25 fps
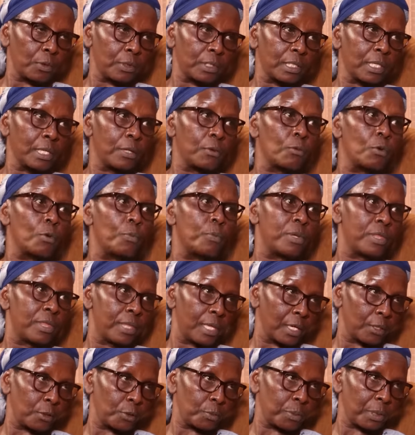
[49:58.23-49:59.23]
Mm. We said we'll be
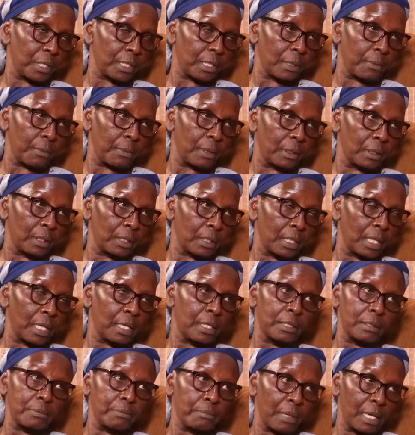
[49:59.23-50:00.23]
there to pick the milk
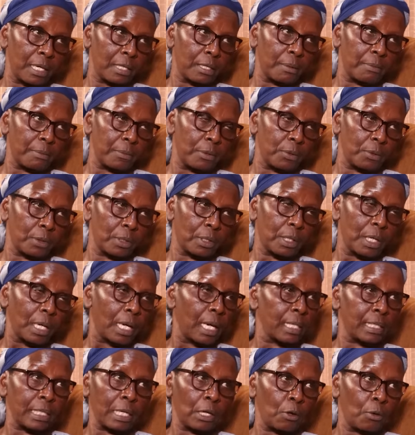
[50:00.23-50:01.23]
and buy the milk
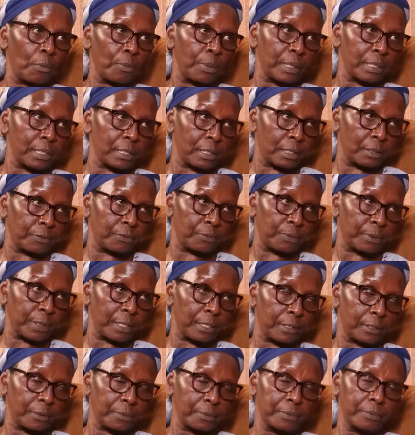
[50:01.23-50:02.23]
at a competitive price.